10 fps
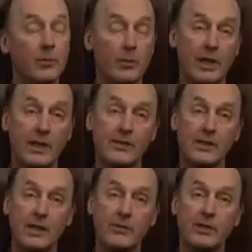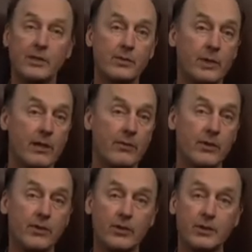Plays 11, 12
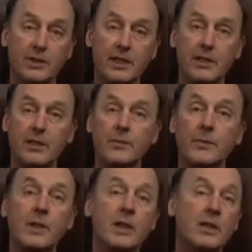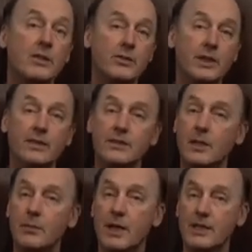and 13 treat
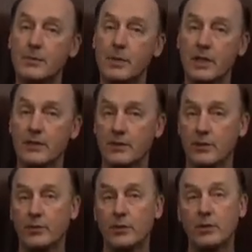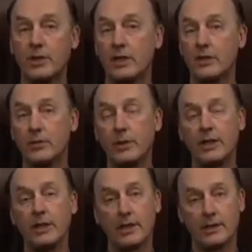some aspects of rook and
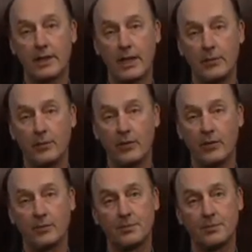queen endgames.